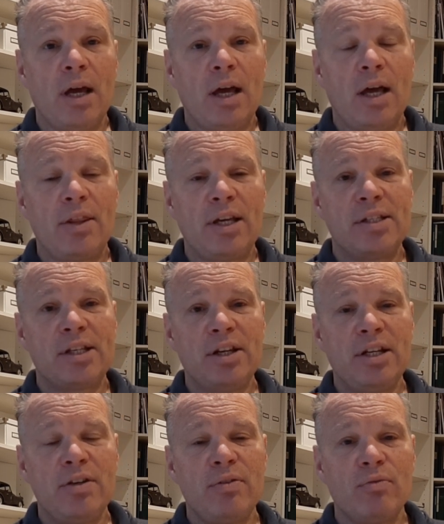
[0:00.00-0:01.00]
uh, they
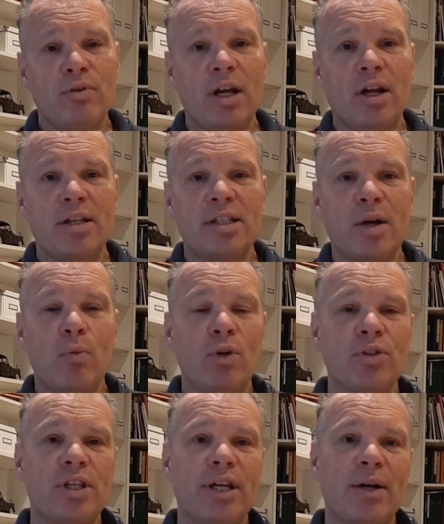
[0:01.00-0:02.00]
suddenly realize they
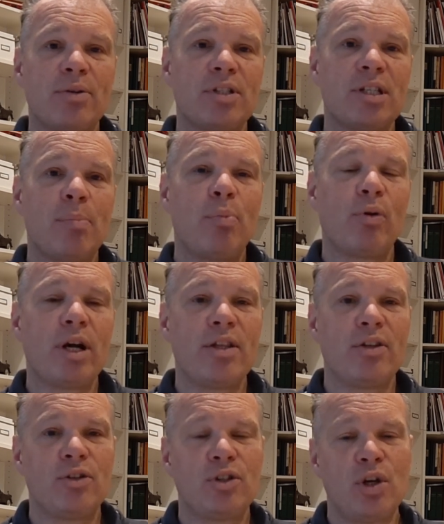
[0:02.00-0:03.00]
want to now
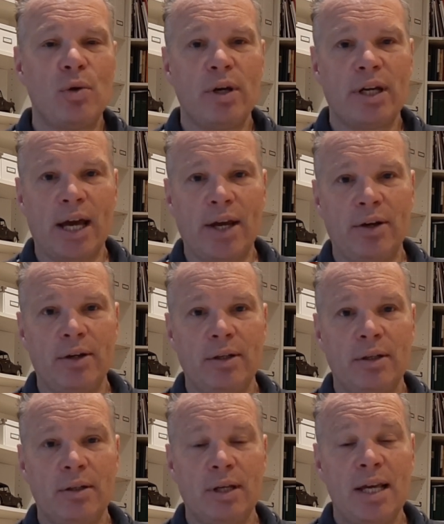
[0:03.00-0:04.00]
separate the two again.
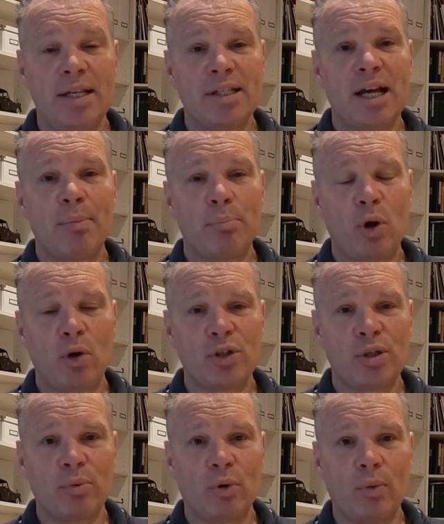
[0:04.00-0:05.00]
Is that
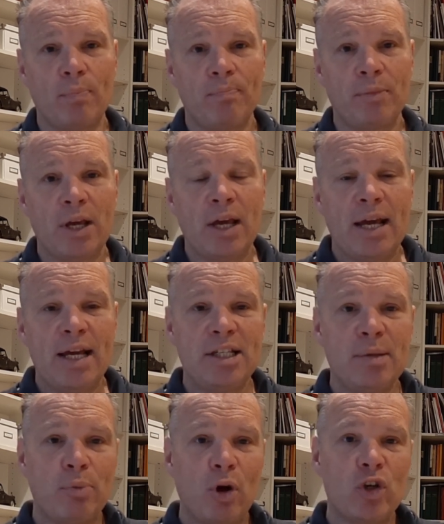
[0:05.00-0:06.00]
possible?
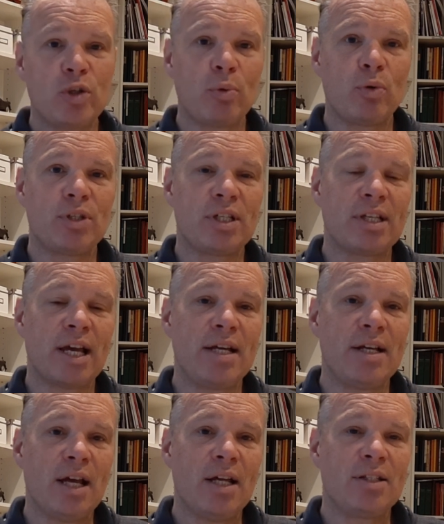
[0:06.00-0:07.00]
Is it possible to
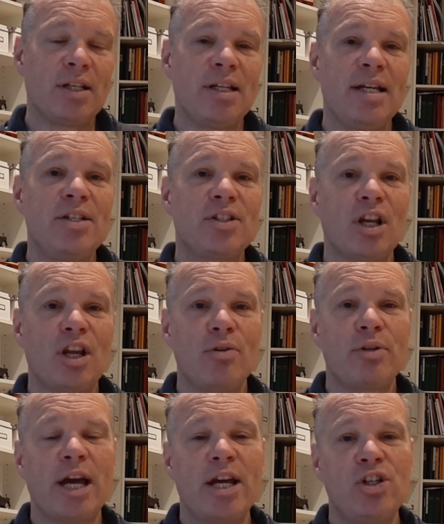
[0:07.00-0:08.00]
say, delete a
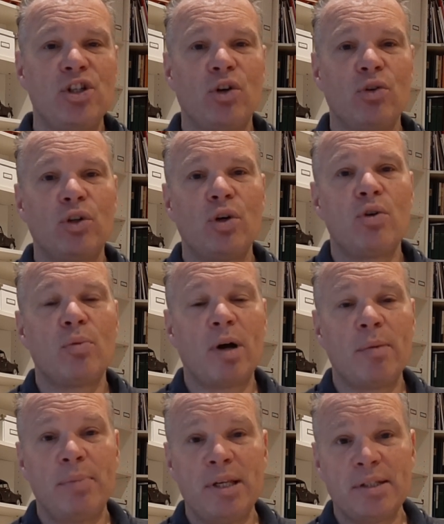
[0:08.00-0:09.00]
location on Google
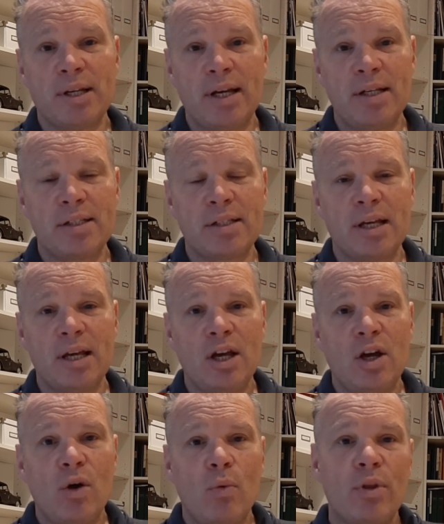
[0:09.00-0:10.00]
My Business
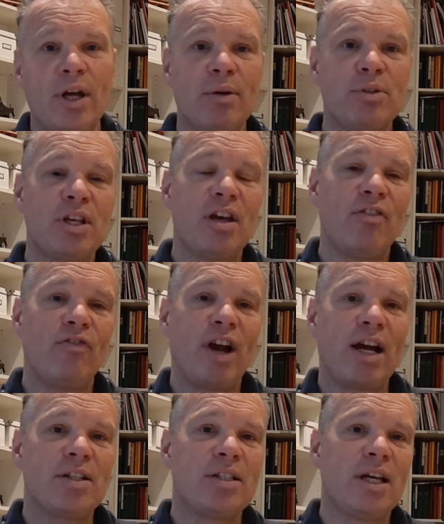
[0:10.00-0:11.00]
without it
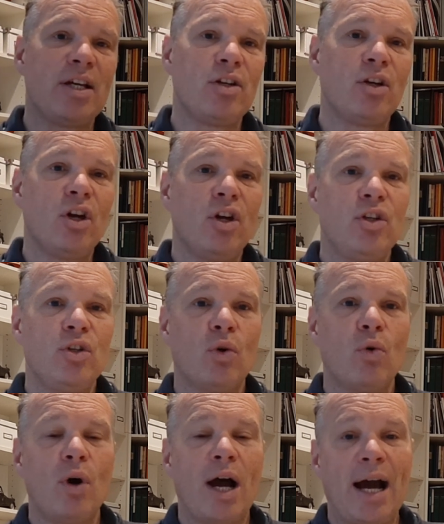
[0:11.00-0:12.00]
affecting
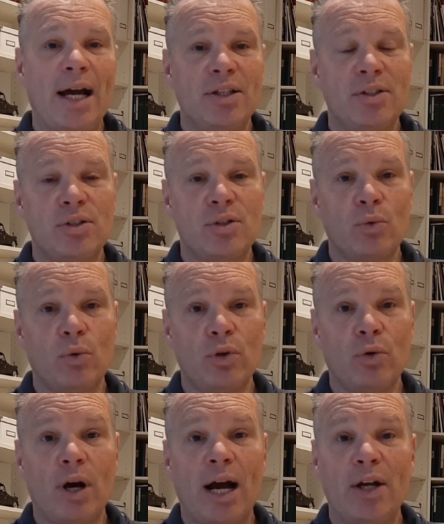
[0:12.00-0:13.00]
your ads or
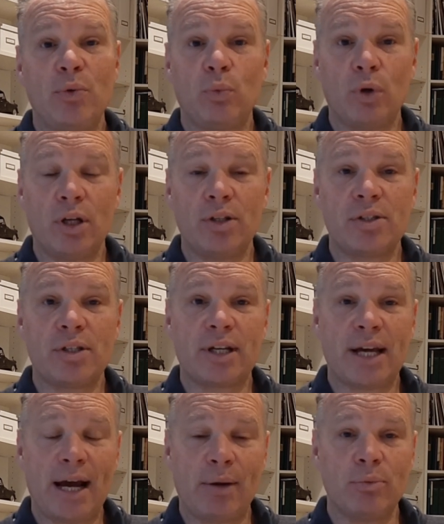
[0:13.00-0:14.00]
your AdWords
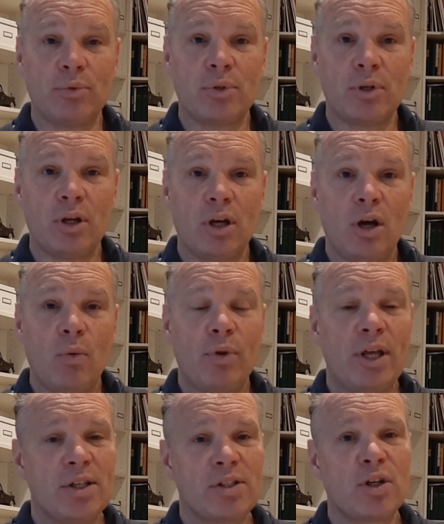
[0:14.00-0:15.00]
account?
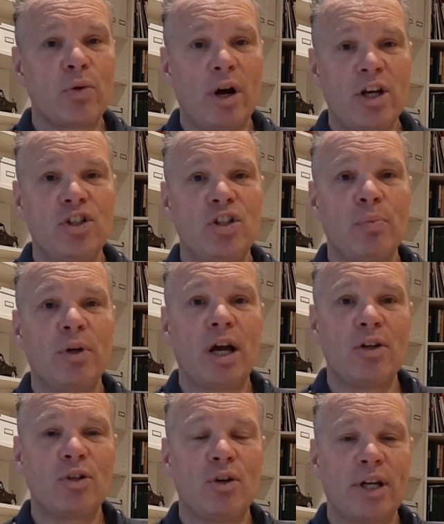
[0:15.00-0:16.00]
Well, that's the question we're
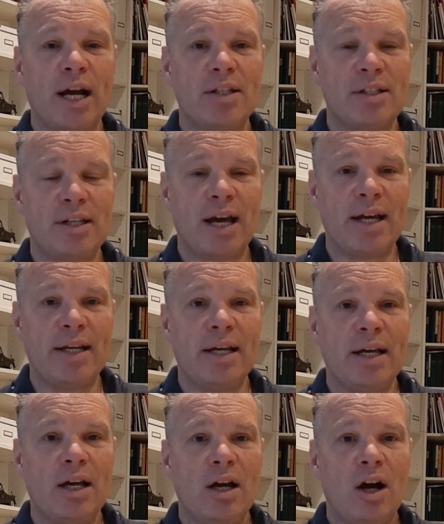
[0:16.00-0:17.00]
going to look at today.
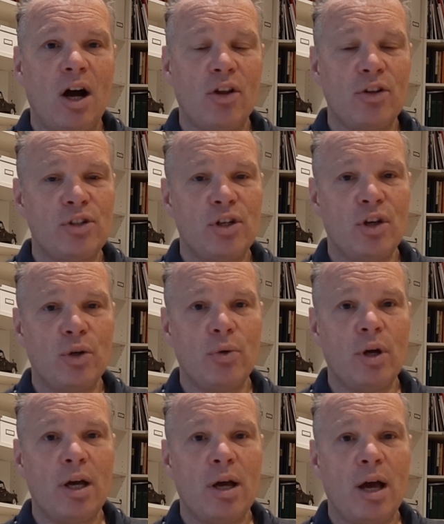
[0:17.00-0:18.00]
Are the
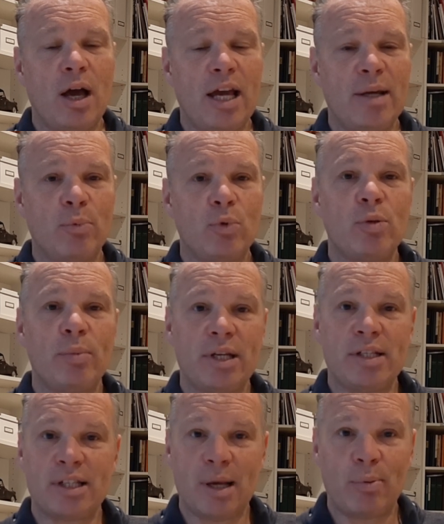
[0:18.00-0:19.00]
two able to
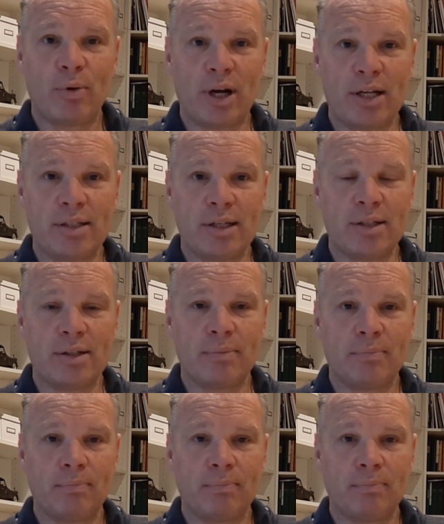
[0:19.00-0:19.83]
be separated?